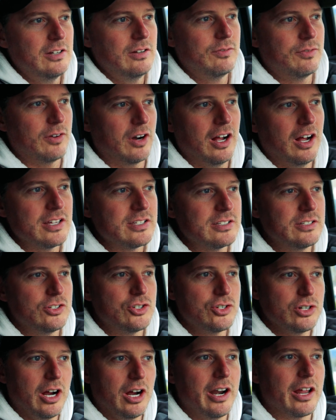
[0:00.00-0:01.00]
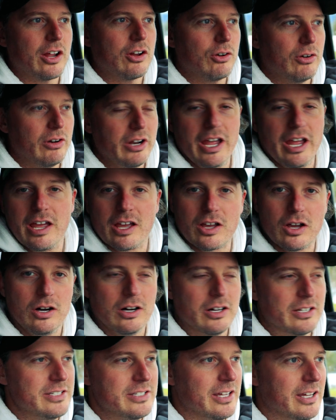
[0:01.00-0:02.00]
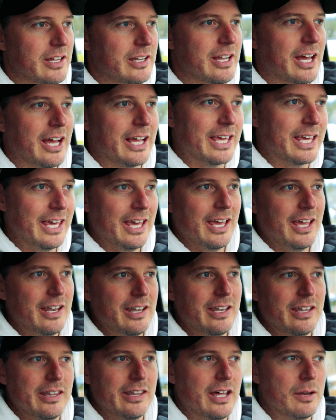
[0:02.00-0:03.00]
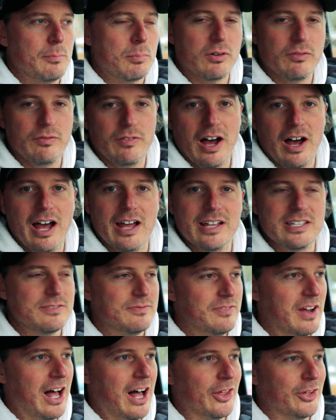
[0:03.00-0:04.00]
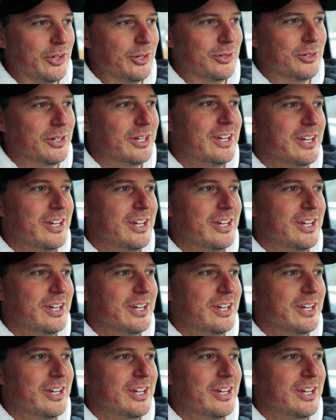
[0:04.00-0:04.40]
for us to try to create content, again, that provides value.